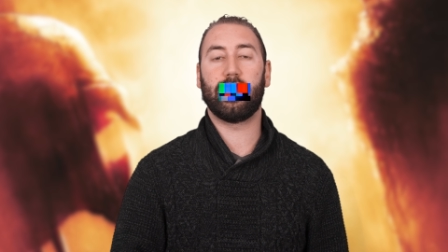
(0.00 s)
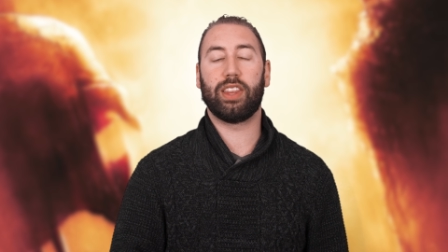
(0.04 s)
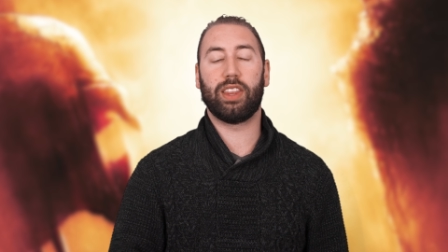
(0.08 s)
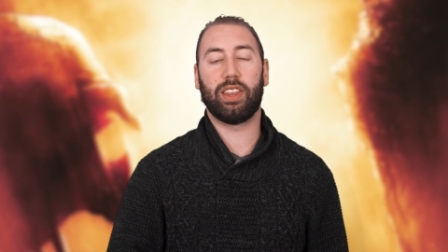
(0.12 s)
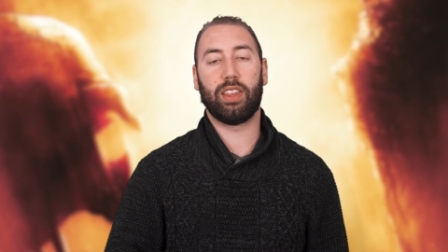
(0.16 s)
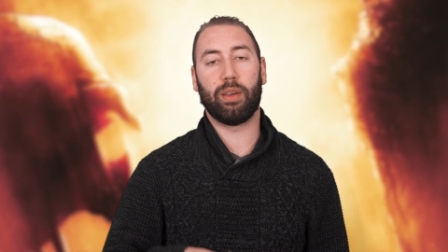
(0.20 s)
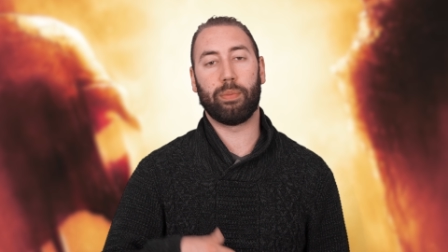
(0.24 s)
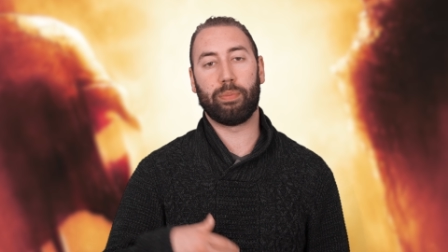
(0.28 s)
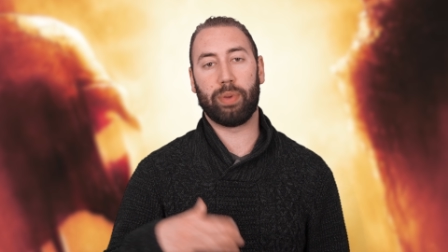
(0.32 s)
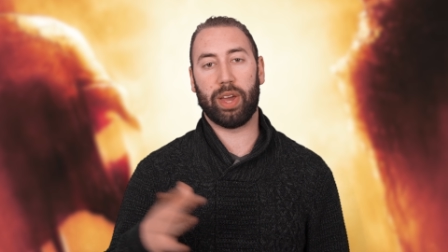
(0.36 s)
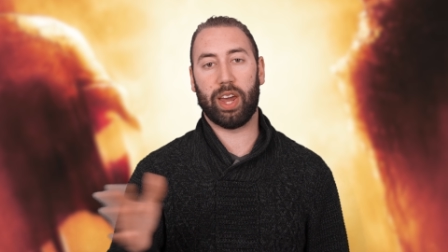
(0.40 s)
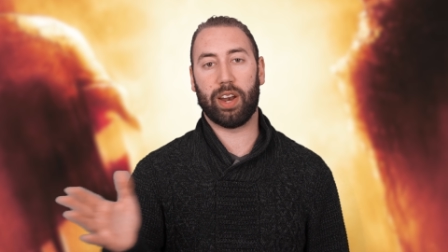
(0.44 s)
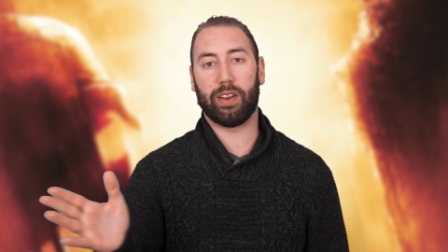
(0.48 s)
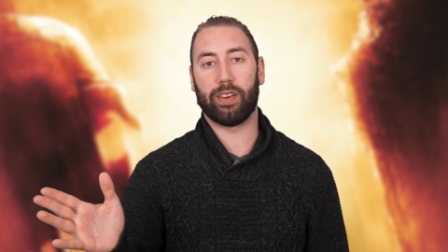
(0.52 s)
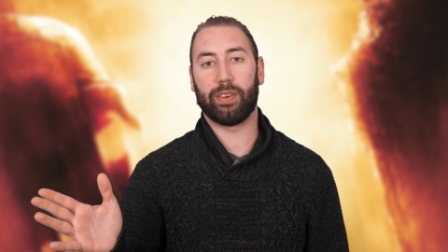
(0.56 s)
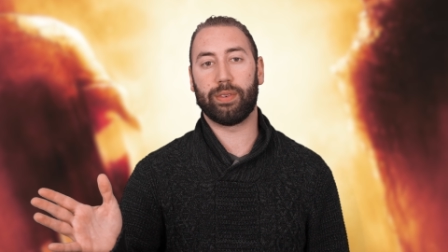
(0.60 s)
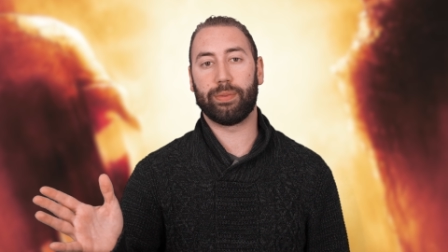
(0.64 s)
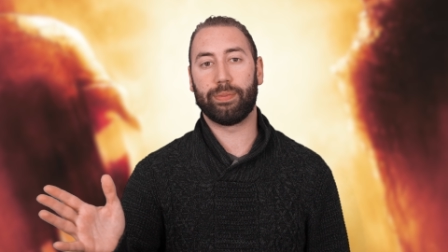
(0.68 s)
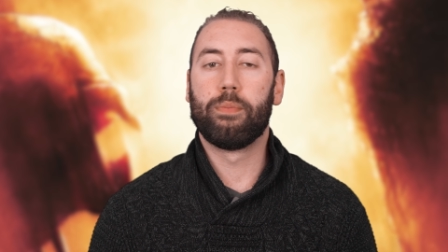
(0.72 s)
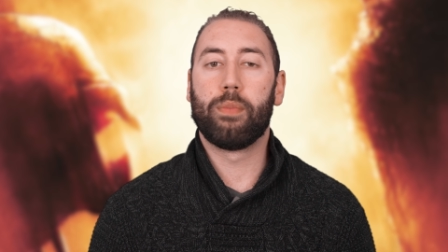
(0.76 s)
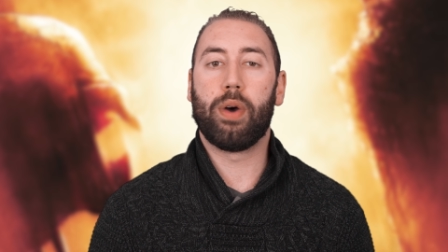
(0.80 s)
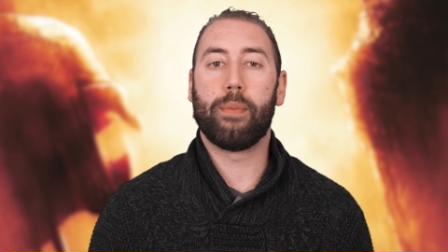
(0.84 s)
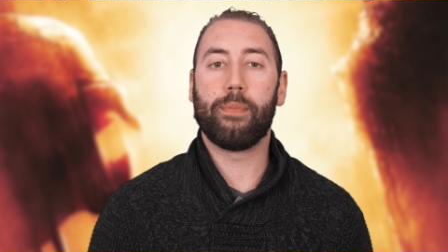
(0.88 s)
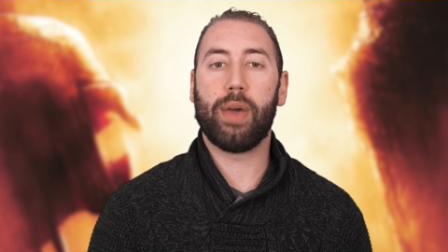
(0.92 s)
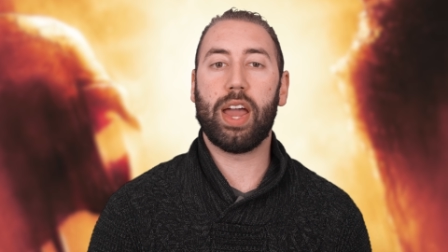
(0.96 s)
the better.
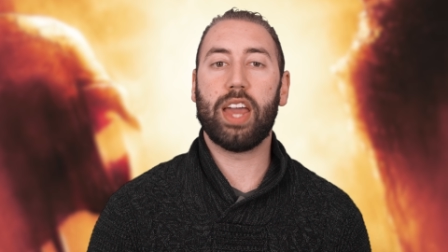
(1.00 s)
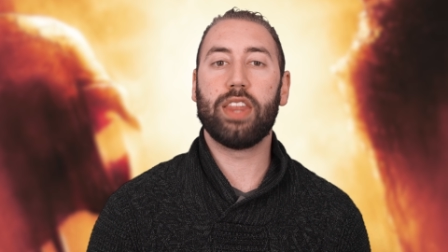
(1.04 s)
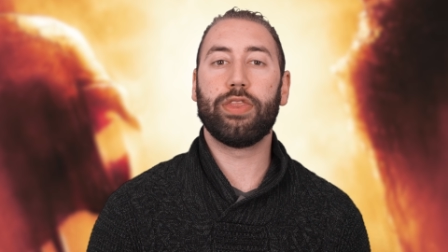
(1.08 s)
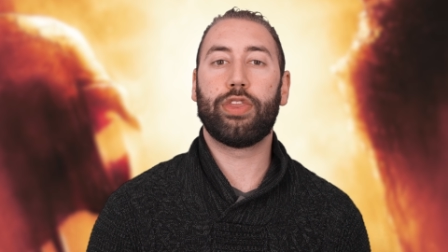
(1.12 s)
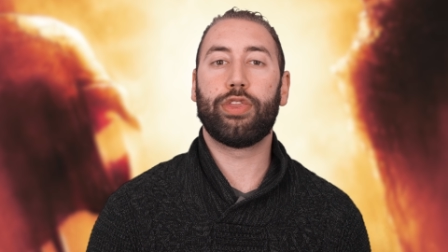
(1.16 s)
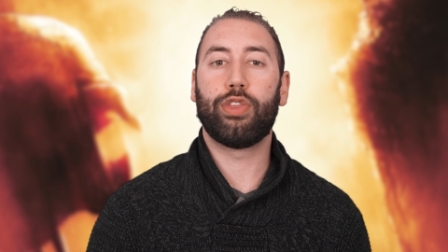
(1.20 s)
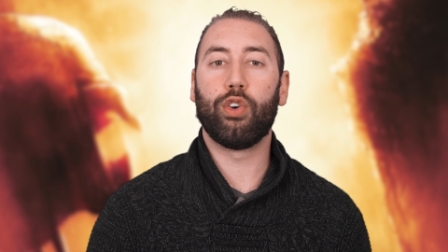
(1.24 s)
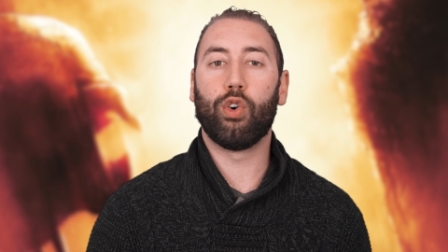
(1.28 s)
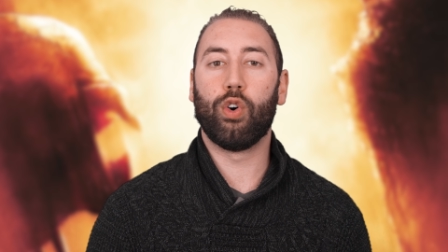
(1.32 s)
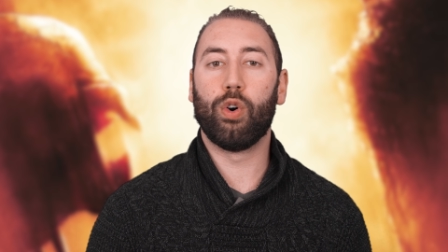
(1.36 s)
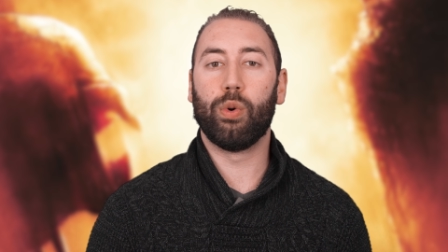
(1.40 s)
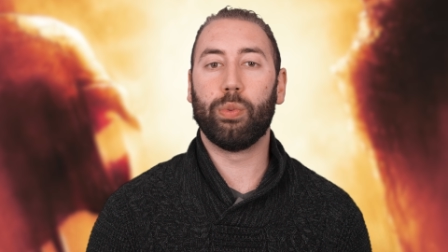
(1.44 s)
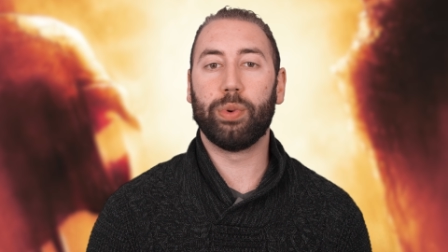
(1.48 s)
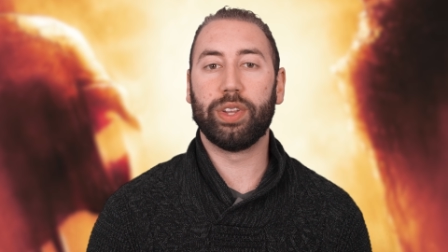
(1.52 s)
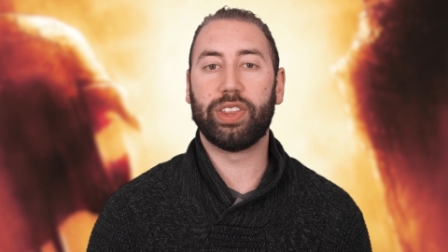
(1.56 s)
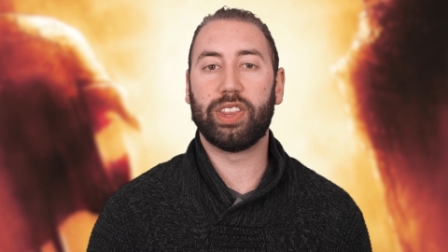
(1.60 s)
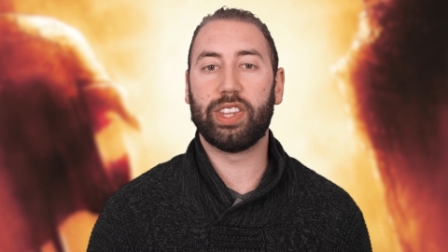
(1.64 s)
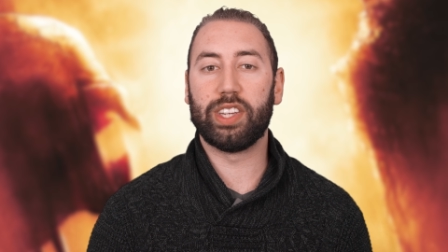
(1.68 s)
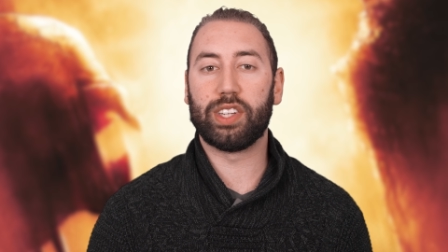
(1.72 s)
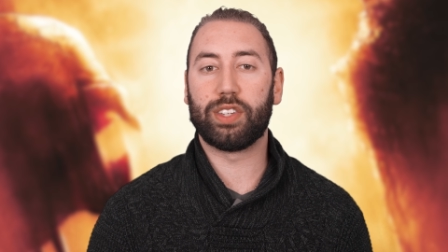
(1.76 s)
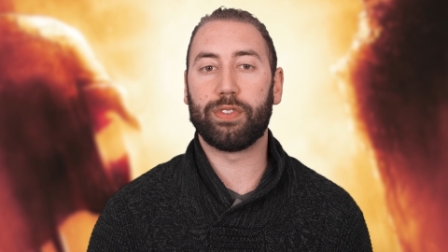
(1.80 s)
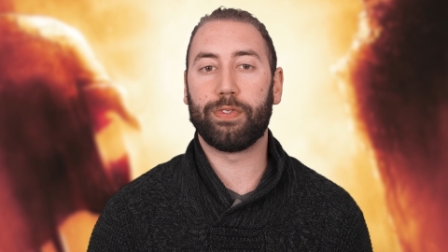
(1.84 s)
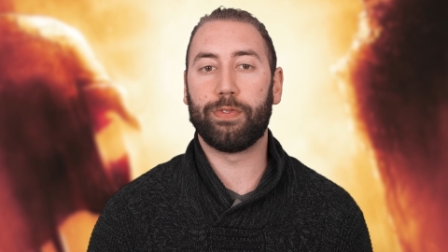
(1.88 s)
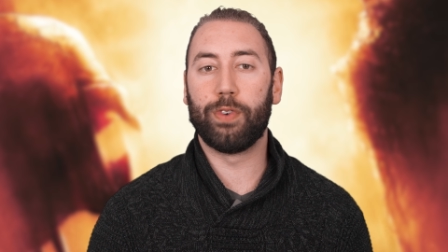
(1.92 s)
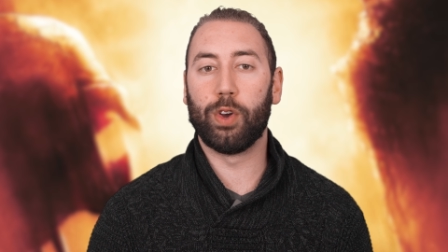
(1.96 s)
My main thought with
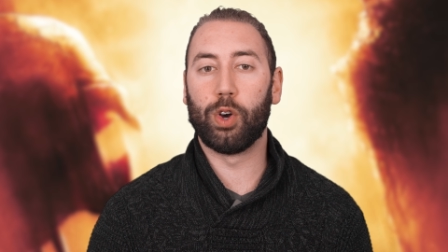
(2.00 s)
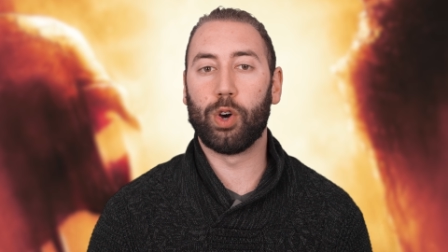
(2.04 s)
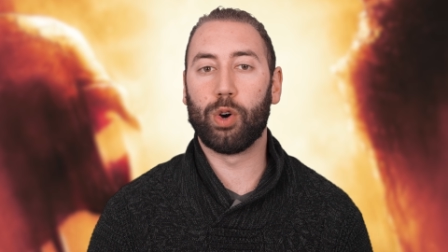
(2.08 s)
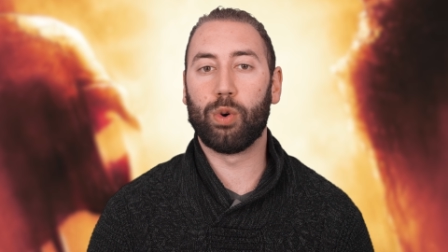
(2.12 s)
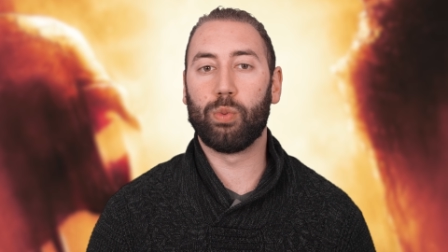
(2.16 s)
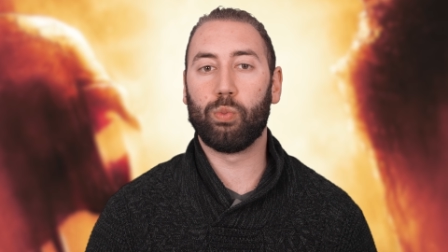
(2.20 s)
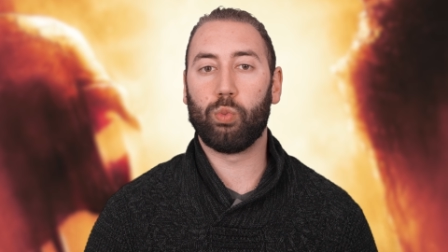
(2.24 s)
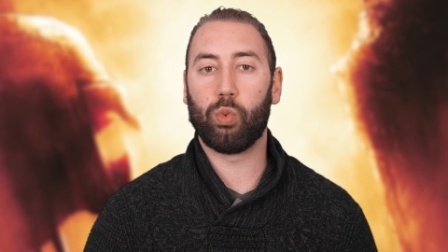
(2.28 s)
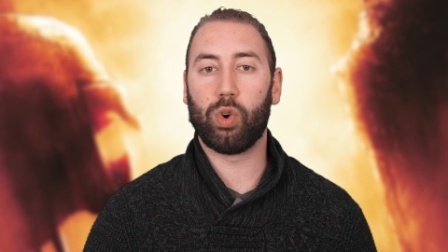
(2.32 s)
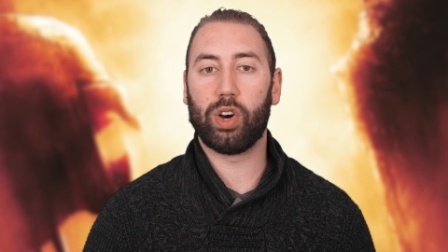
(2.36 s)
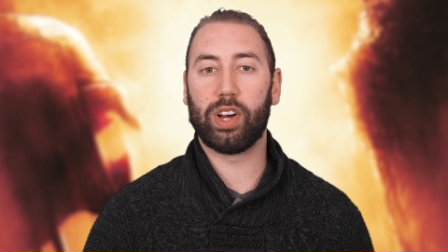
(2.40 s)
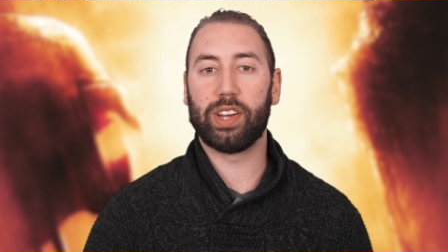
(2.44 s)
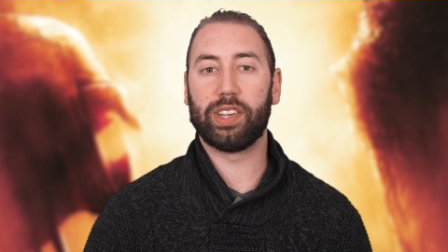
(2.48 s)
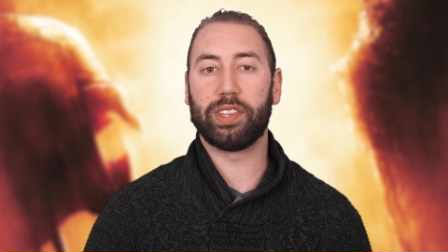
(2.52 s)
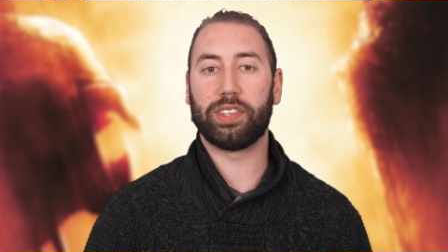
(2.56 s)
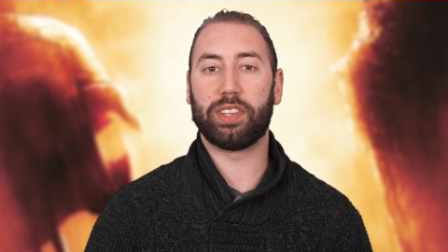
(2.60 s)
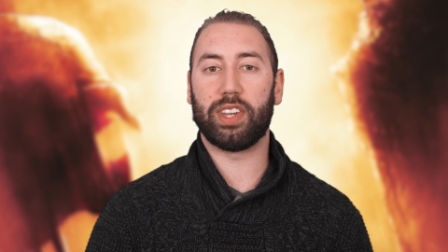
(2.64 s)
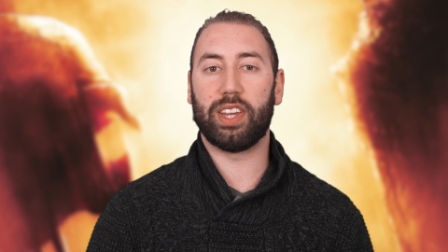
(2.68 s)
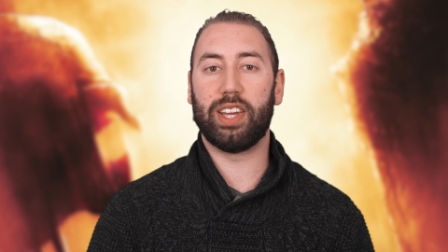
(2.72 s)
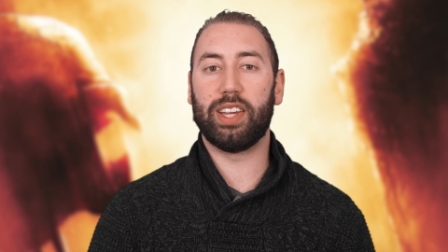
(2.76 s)
this film was